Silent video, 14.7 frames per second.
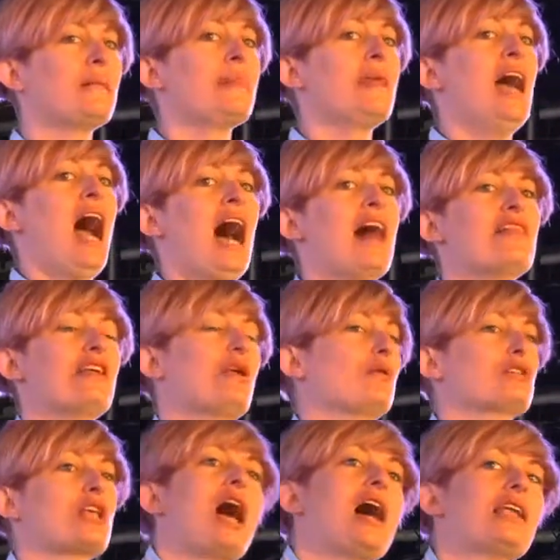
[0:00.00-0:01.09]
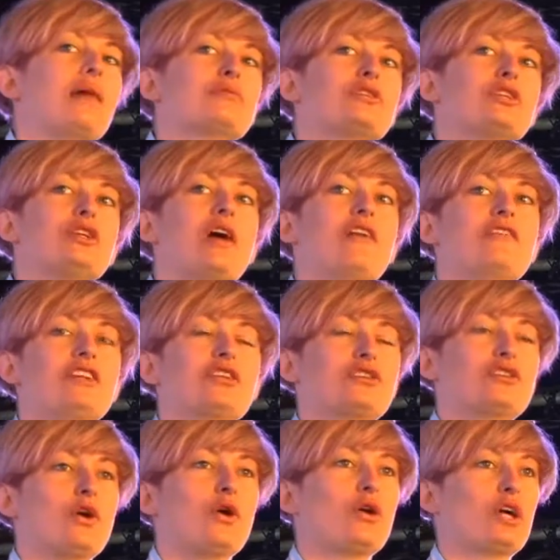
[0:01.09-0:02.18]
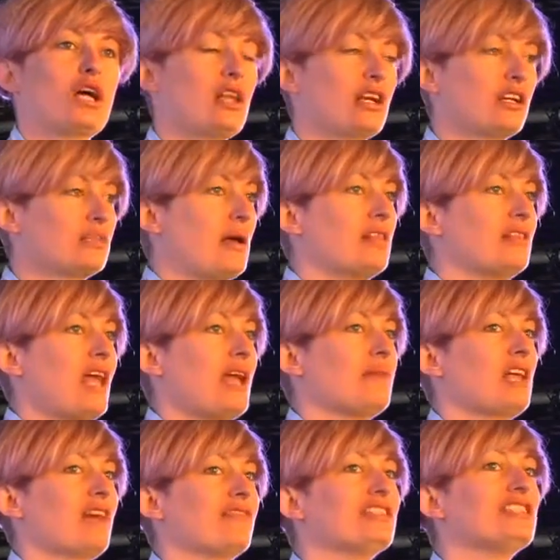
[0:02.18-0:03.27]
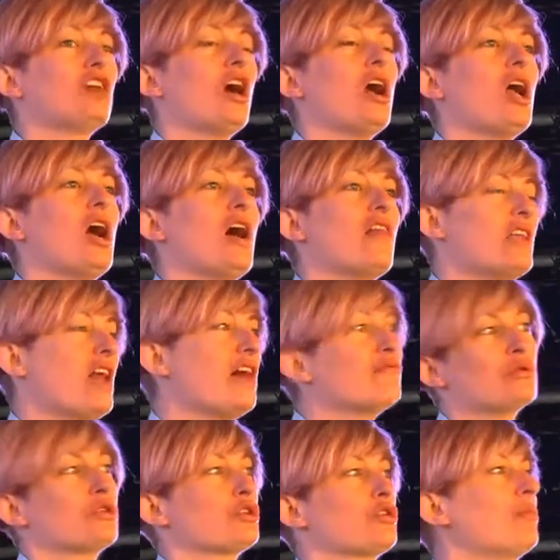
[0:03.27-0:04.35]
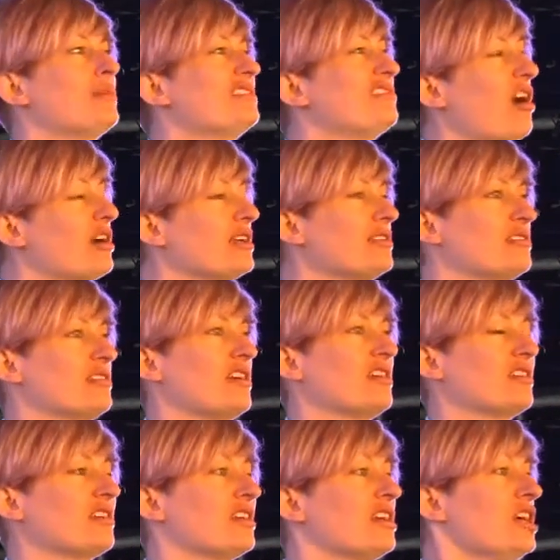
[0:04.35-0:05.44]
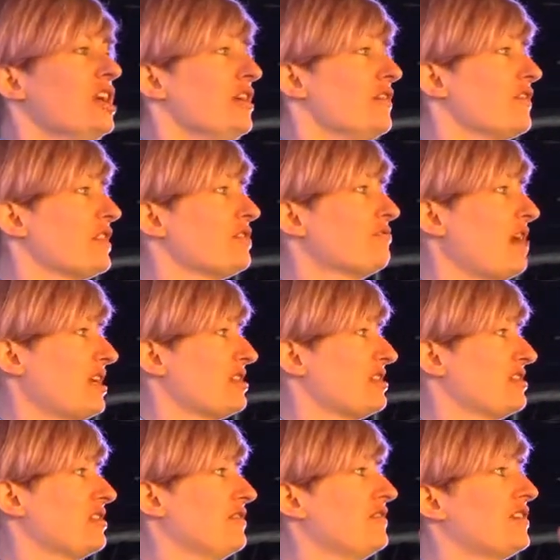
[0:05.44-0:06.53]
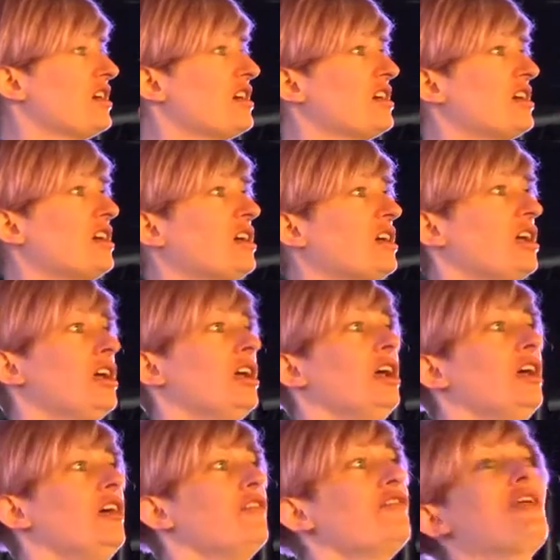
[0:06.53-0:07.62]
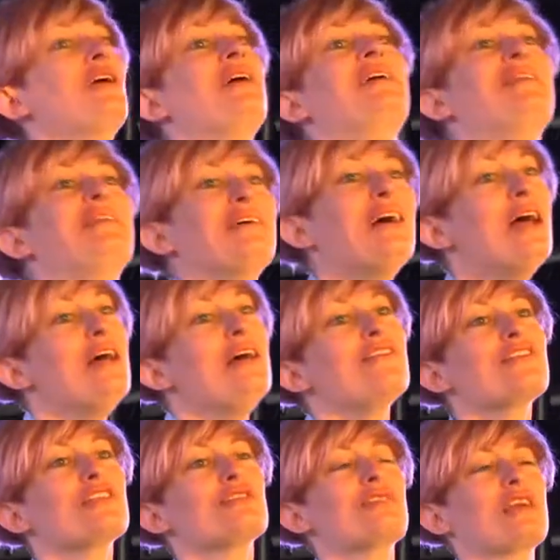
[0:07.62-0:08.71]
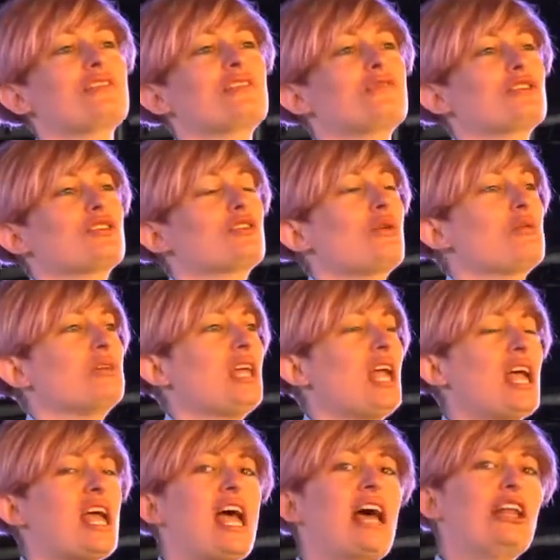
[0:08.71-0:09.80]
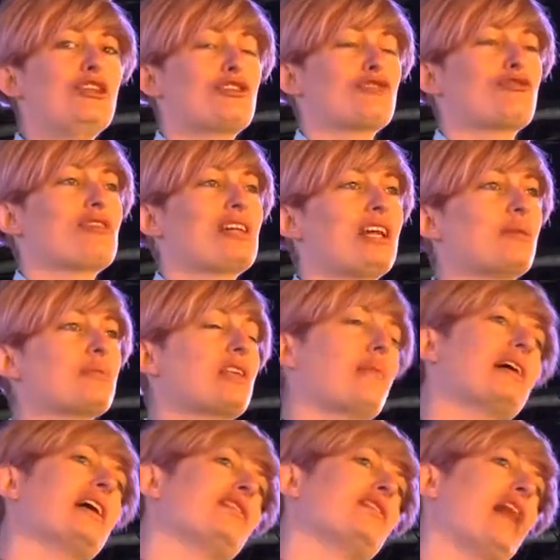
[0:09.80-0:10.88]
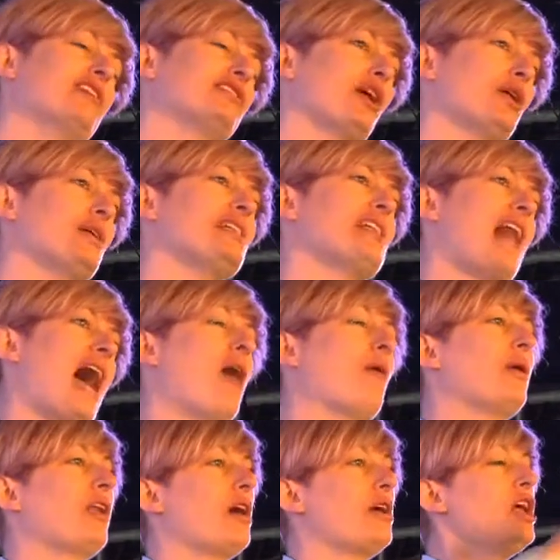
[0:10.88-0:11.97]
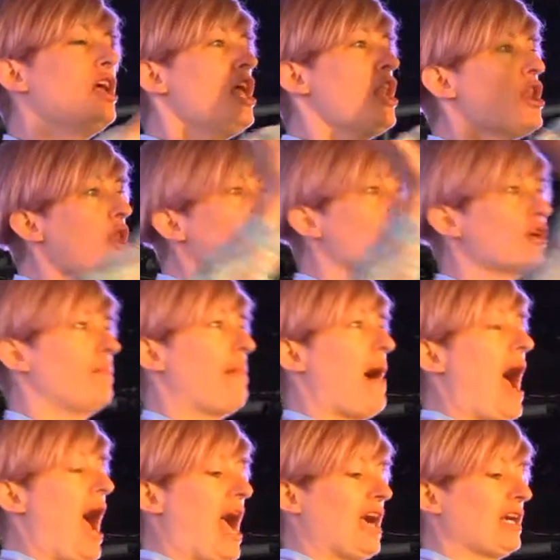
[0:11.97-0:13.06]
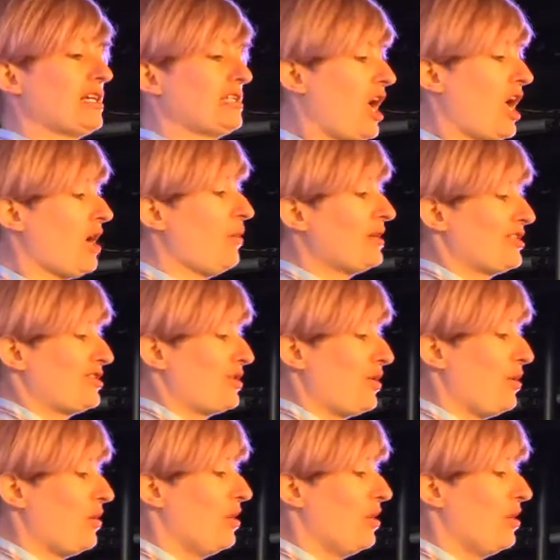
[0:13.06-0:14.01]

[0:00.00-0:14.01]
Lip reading: And then I was like an absolute laughingstock. And then, because my name's Harriet Dyer, and then everyone just called me Dyson for the rest of the for the rest of the school year. And it just really upset me. And it's only now when I look back, because I always thought,